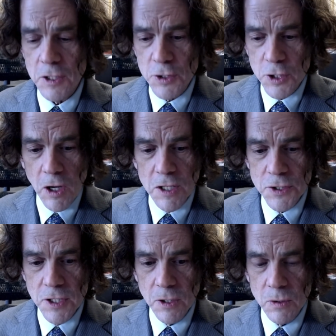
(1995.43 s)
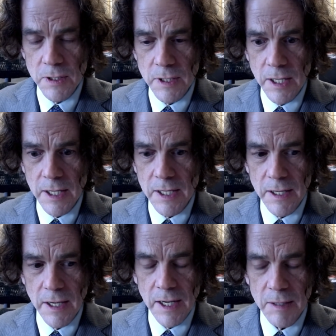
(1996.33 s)
there's also
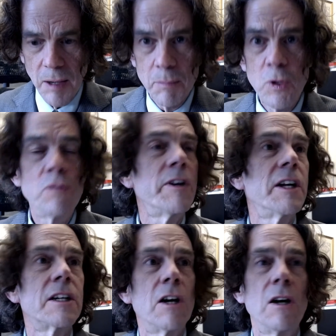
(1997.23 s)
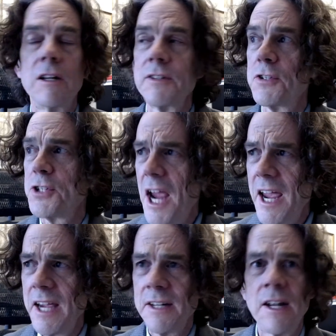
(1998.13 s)
a movie called
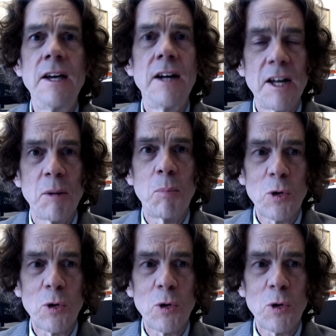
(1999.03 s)
Jane,